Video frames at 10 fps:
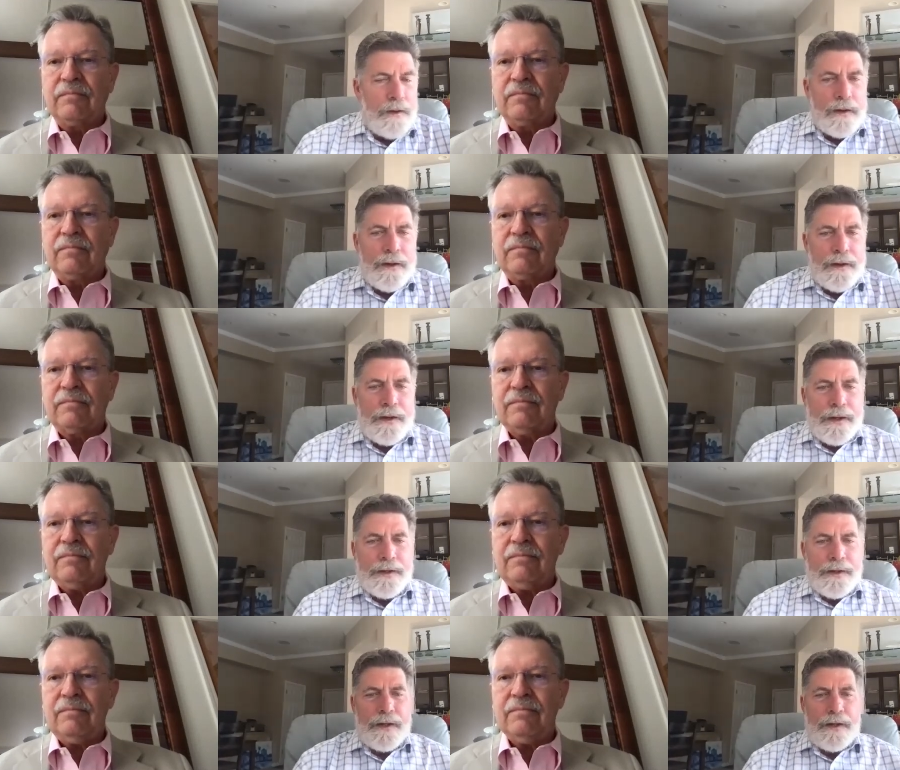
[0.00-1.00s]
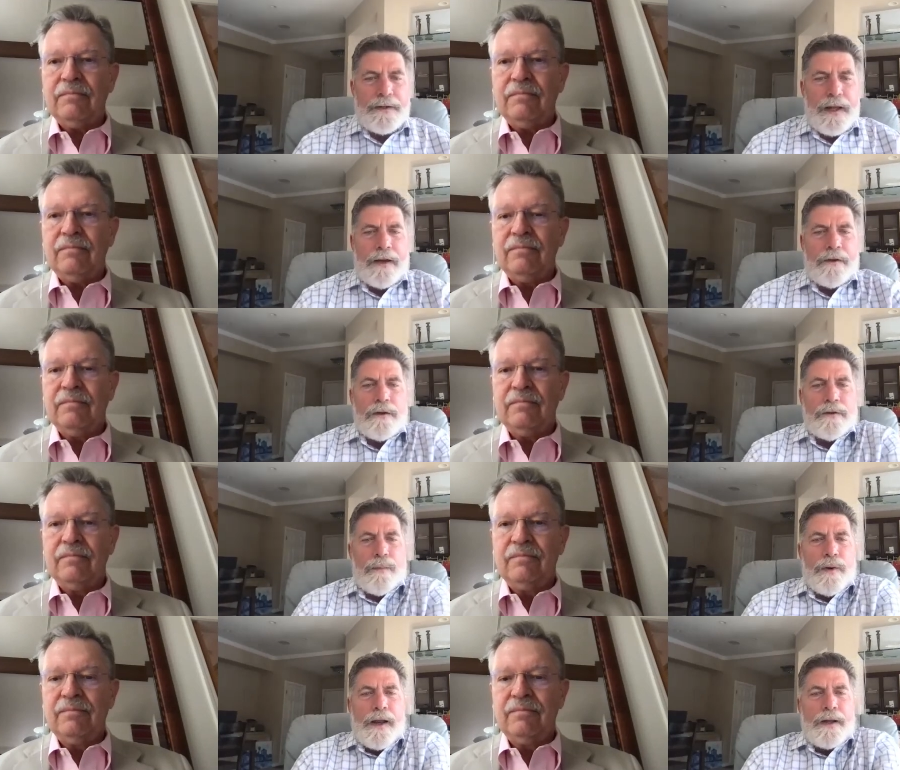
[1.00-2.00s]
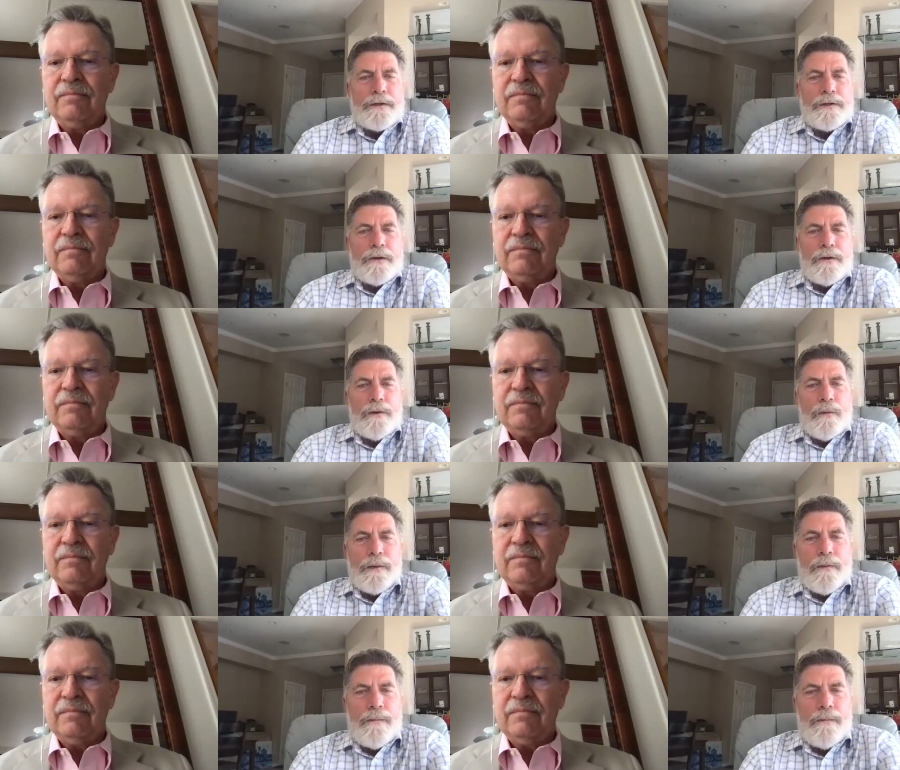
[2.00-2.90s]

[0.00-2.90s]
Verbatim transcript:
Speaker 1: uh, and uh, download the product, or when we're